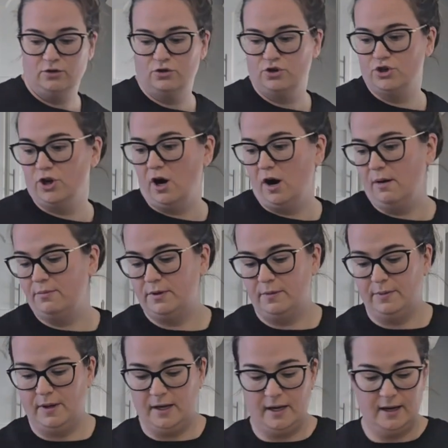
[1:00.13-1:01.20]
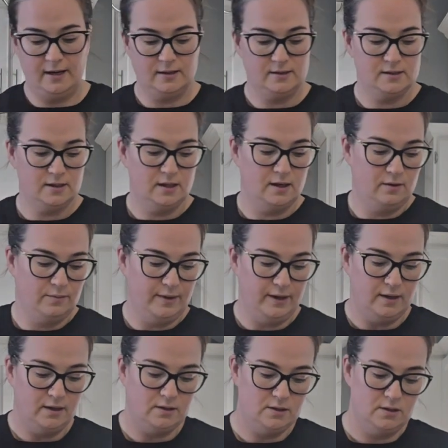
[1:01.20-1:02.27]
to chop the pecans a little
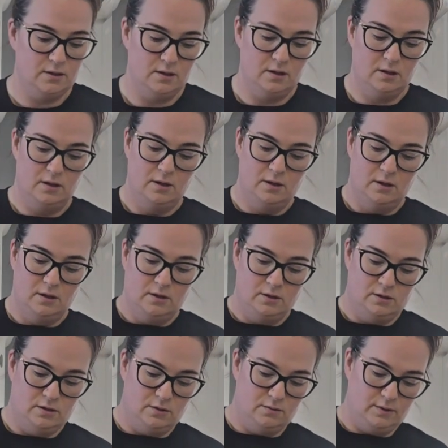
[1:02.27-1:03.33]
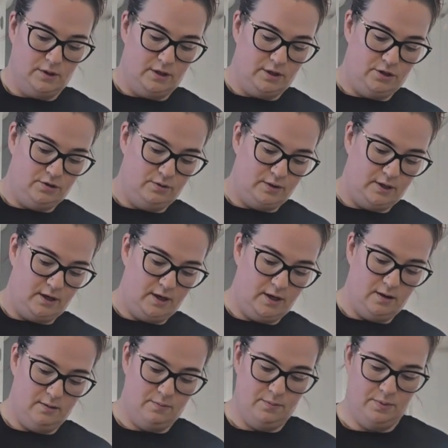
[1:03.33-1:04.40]
bit. So we're going to do a
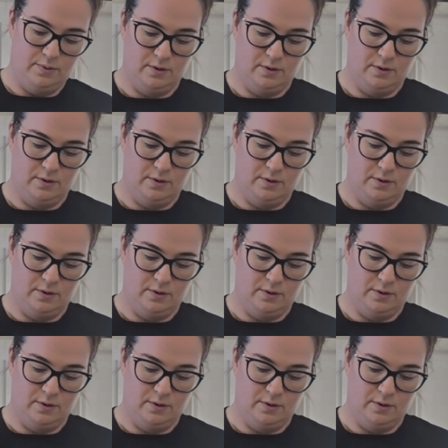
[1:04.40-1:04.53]
cup.